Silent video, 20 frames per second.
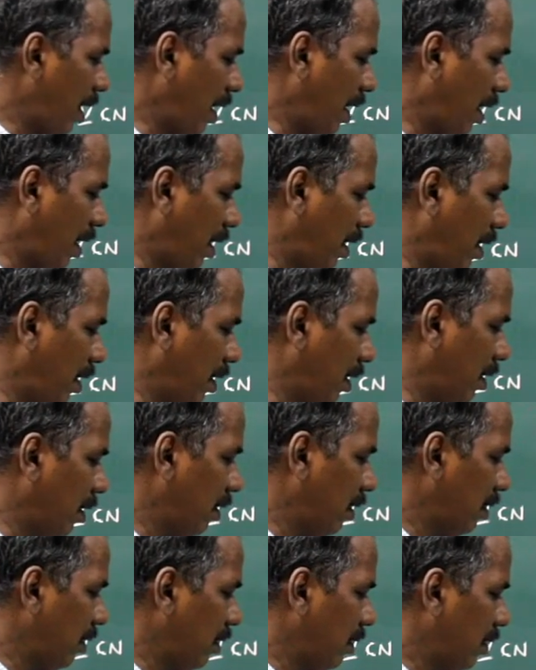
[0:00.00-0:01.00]

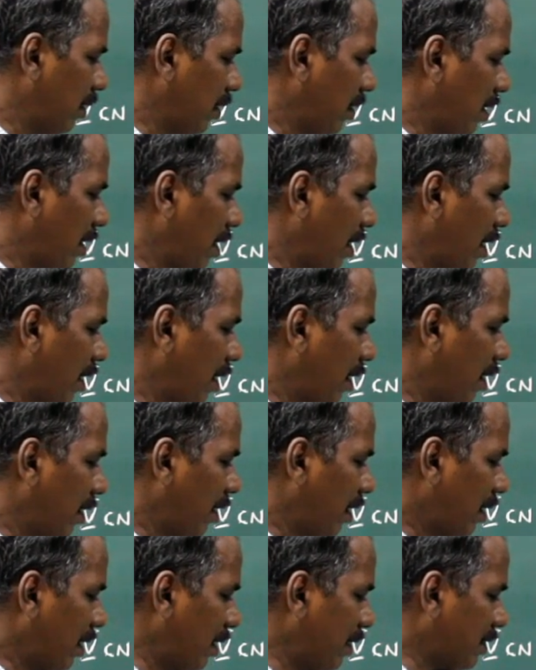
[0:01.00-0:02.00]
and
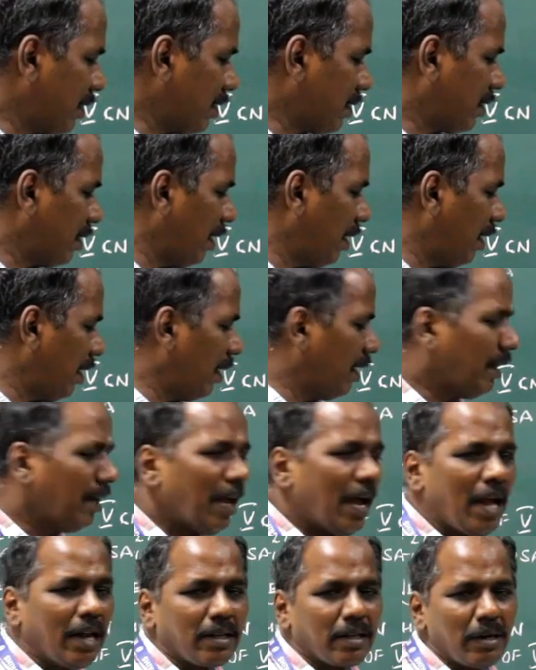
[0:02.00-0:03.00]
reaches the
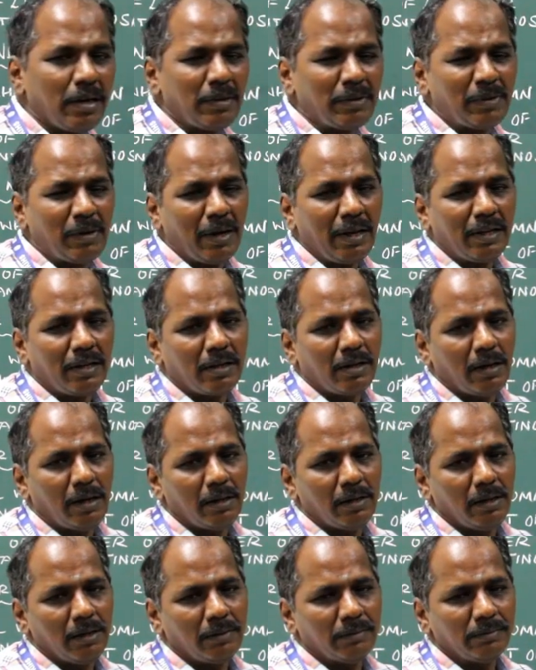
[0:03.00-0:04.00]
lateral white
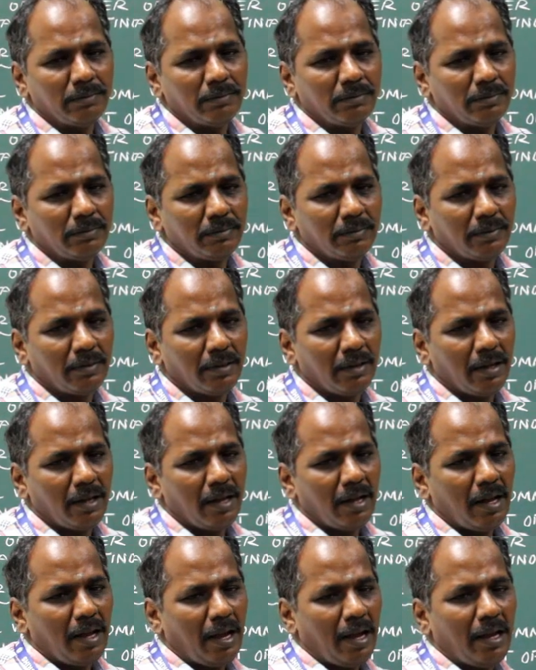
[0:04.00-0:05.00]
column
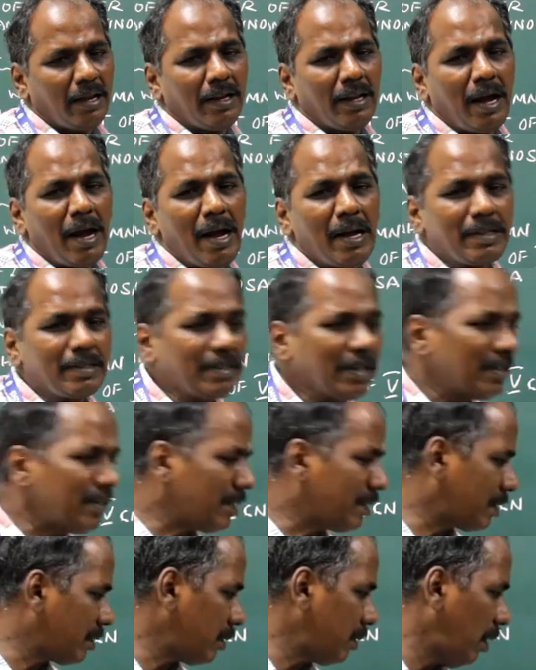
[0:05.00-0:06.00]
and
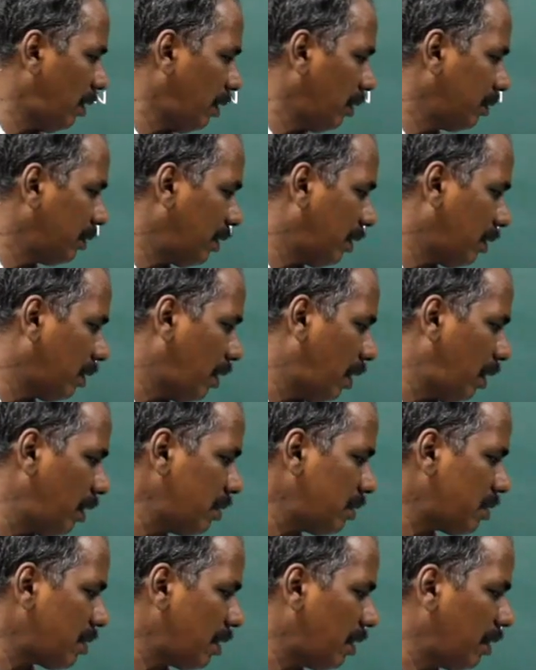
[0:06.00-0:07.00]
ascends on the
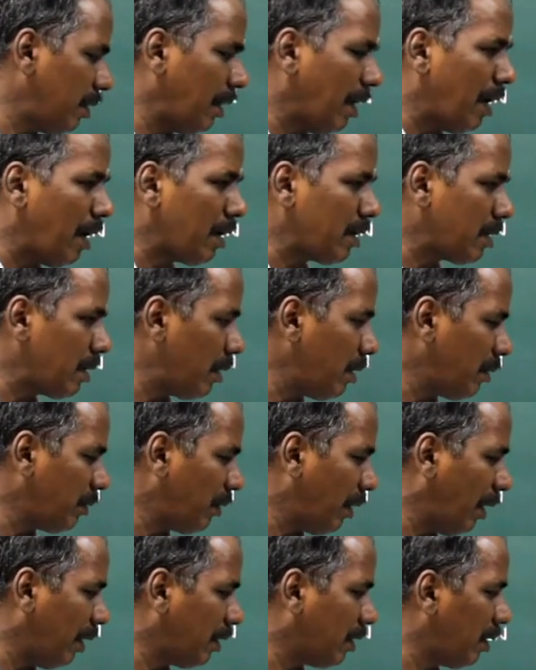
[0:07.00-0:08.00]
contralateral
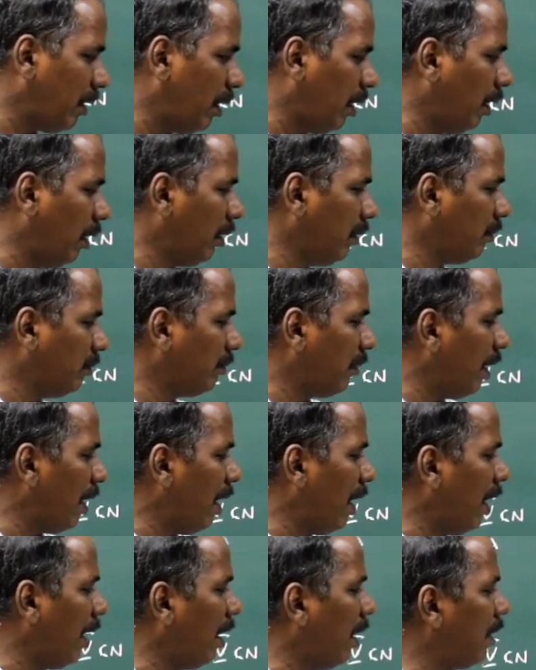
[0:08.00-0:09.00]
white column
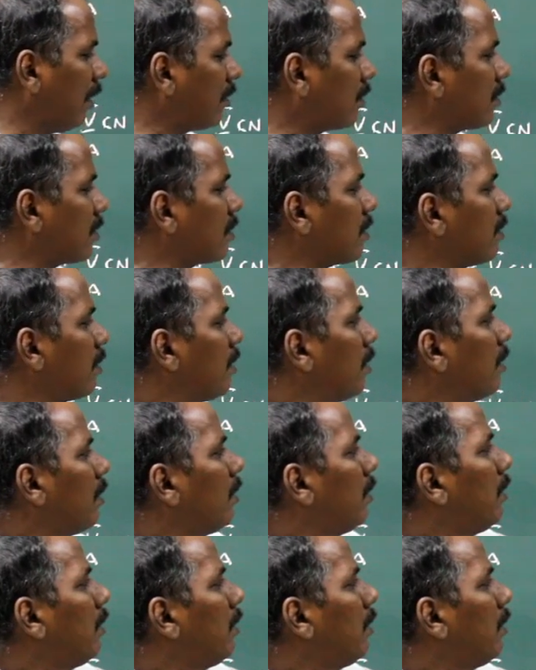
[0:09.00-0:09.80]
as